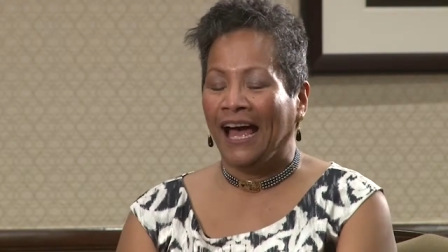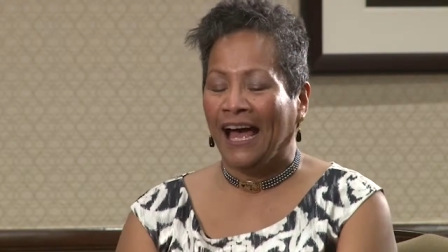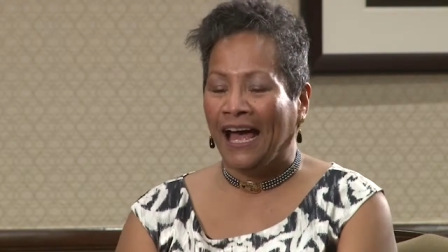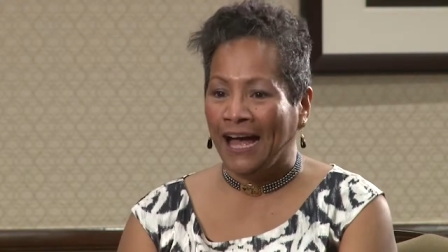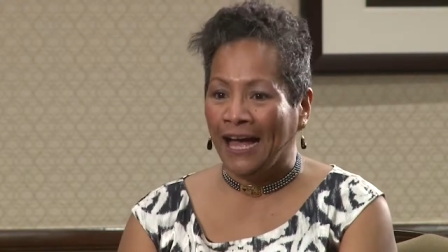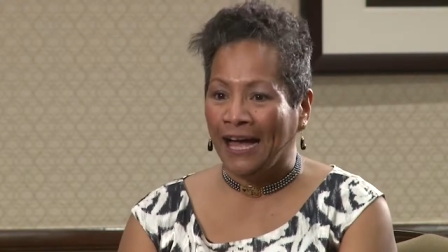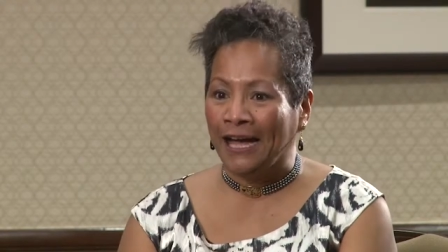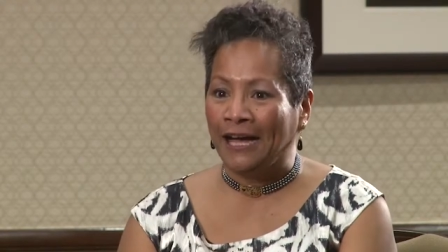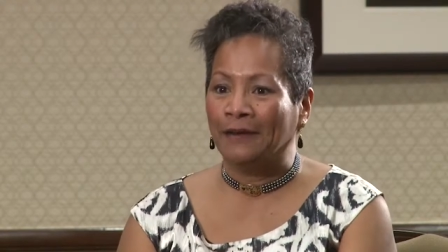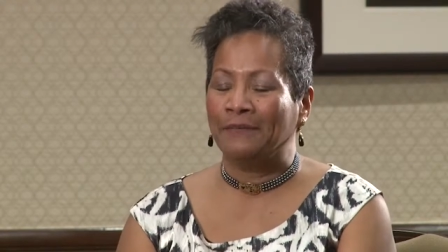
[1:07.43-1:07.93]

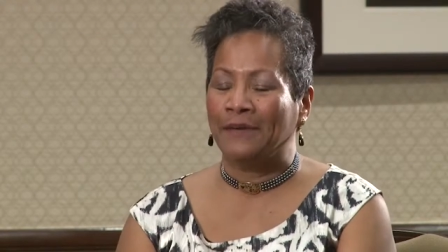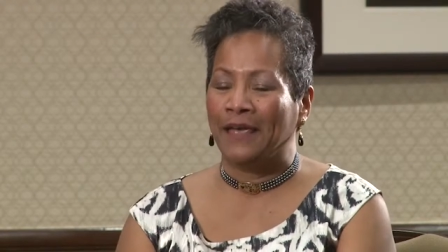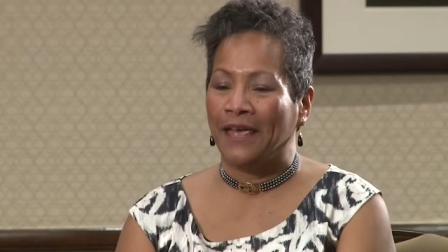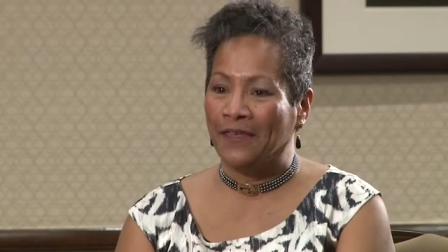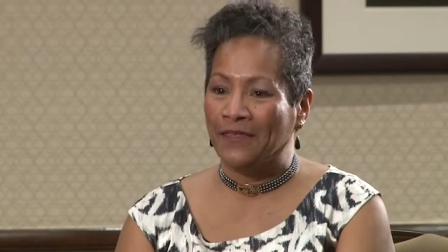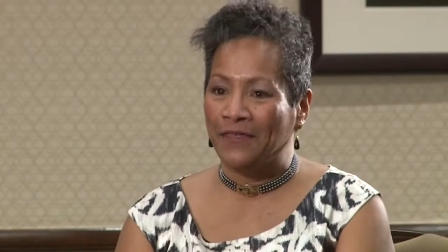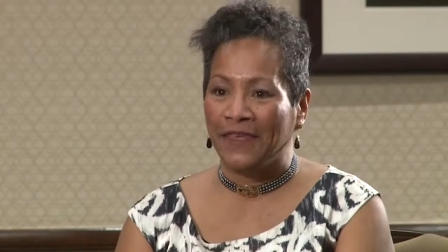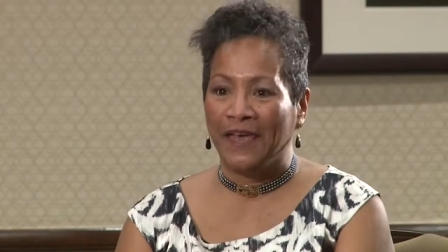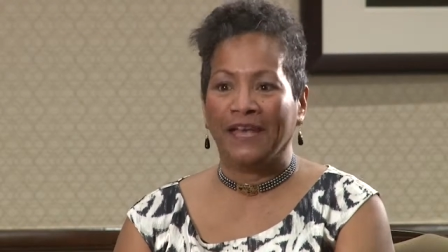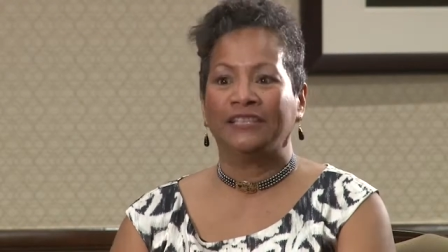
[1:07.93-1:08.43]
Um,
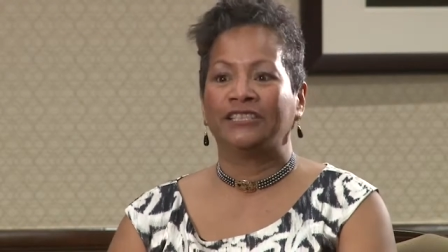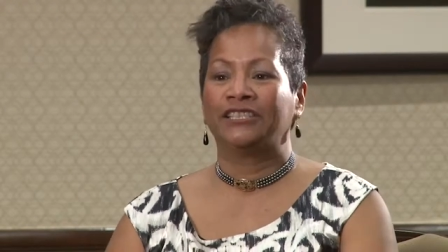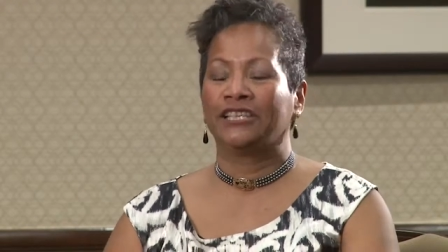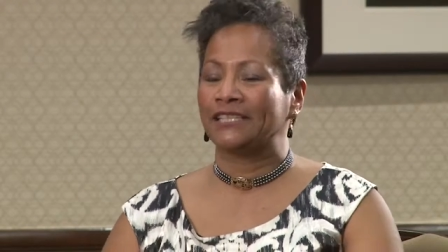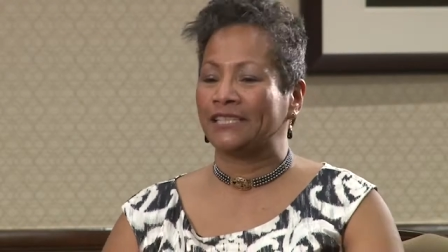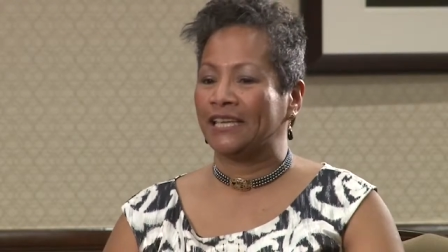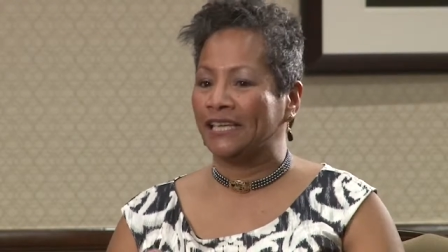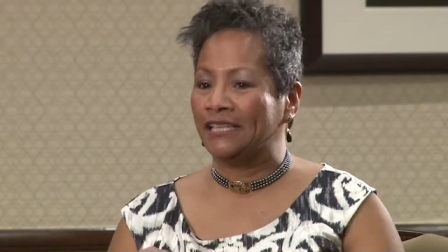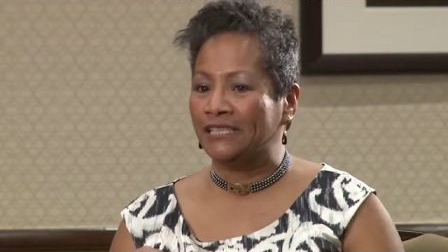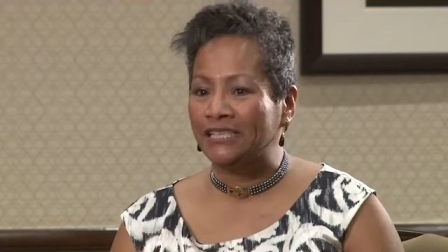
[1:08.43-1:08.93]
and then
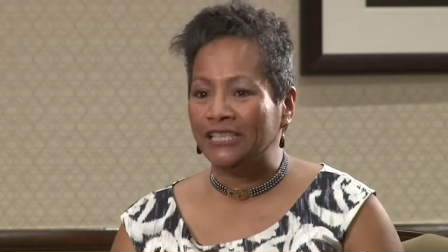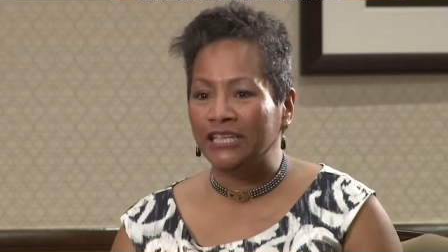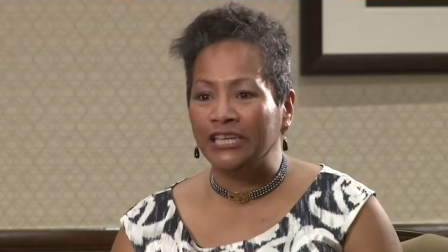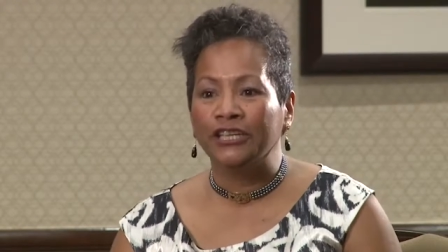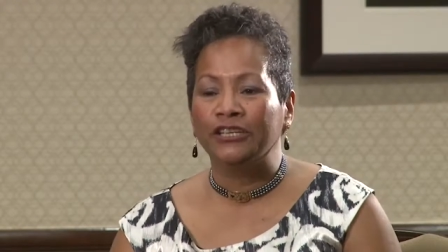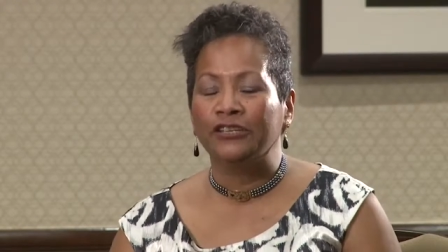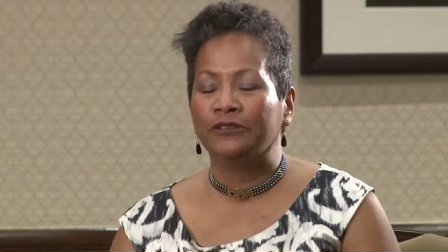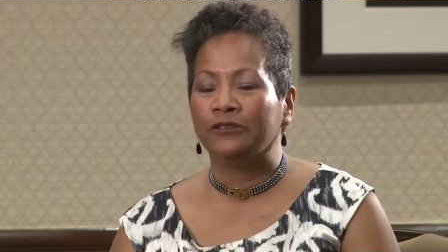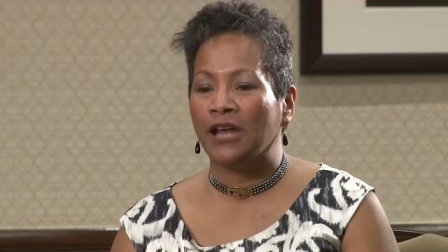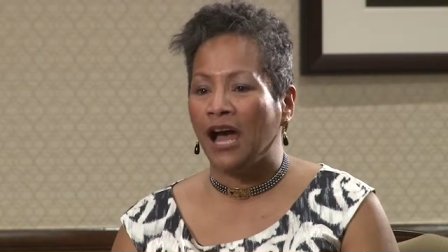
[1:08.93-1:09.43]
just
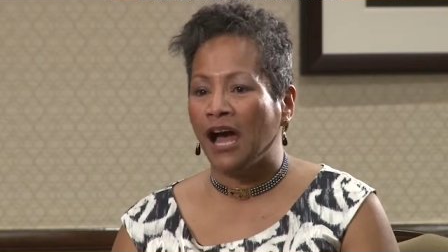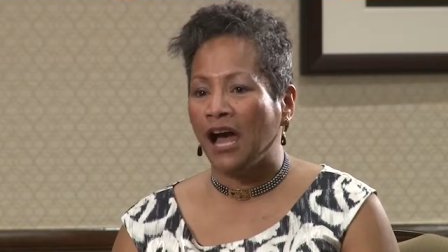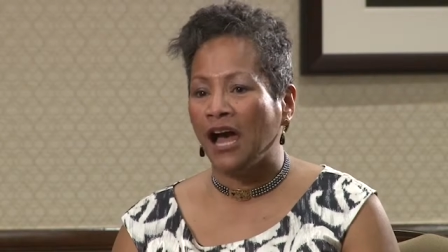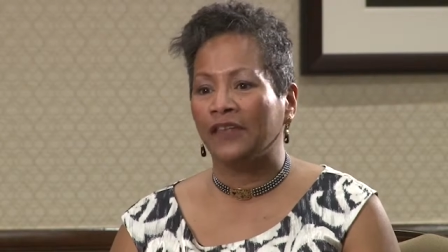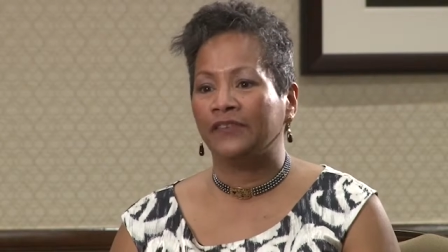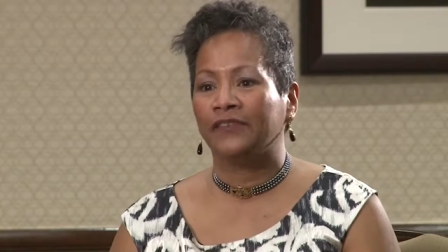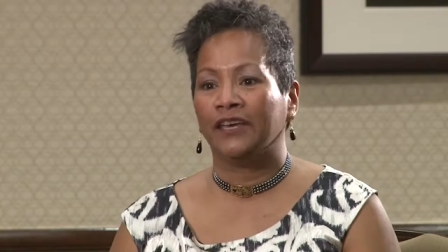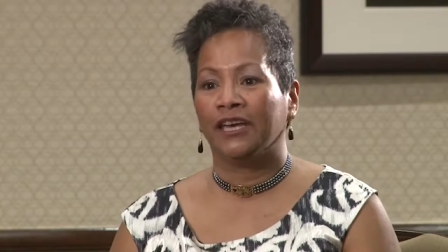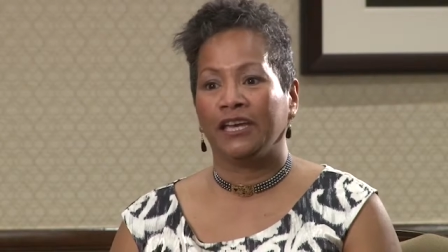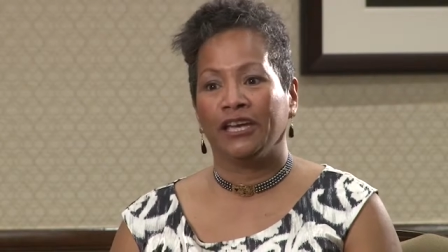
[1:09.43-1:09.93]
continued
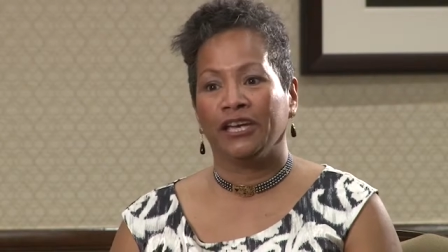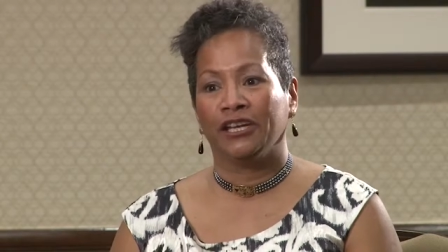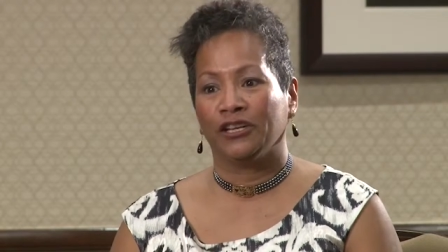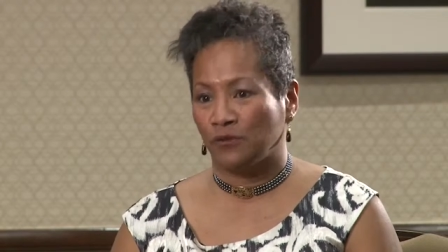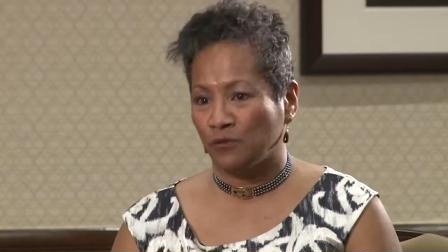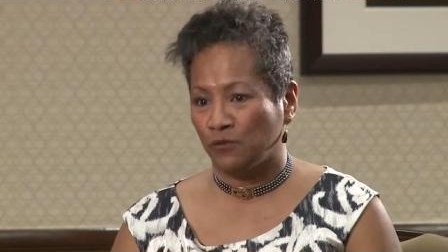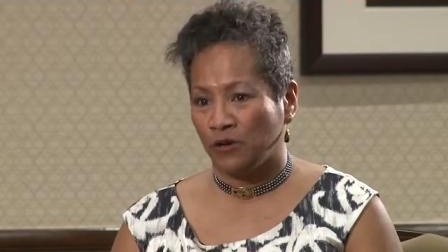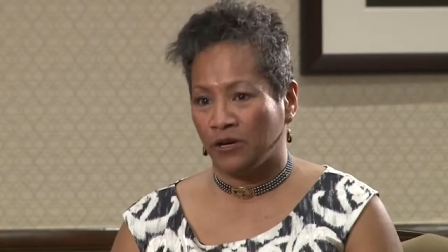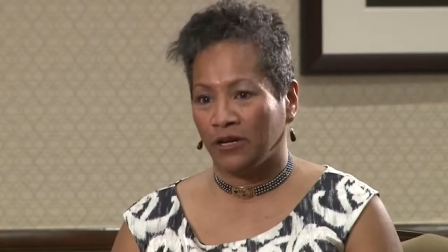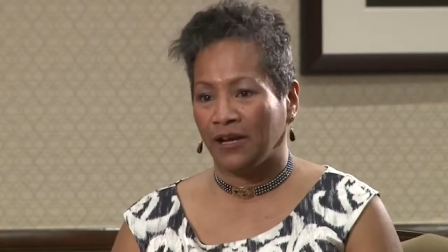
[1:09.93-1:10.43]
on the
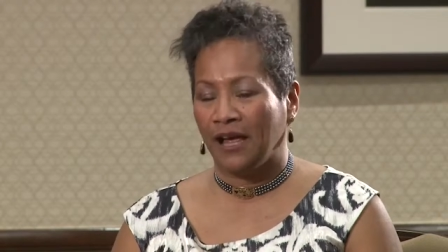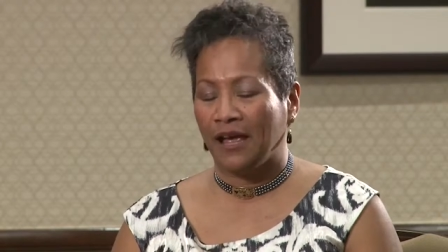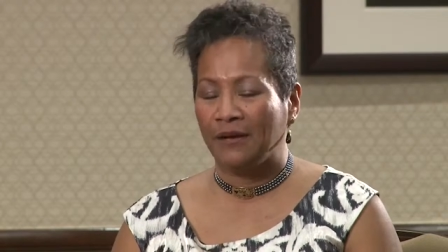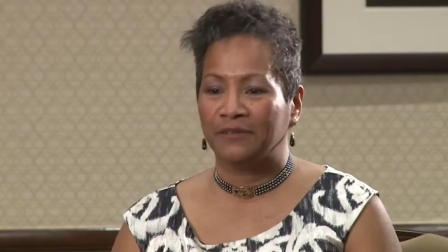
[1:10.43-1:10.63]
inner work.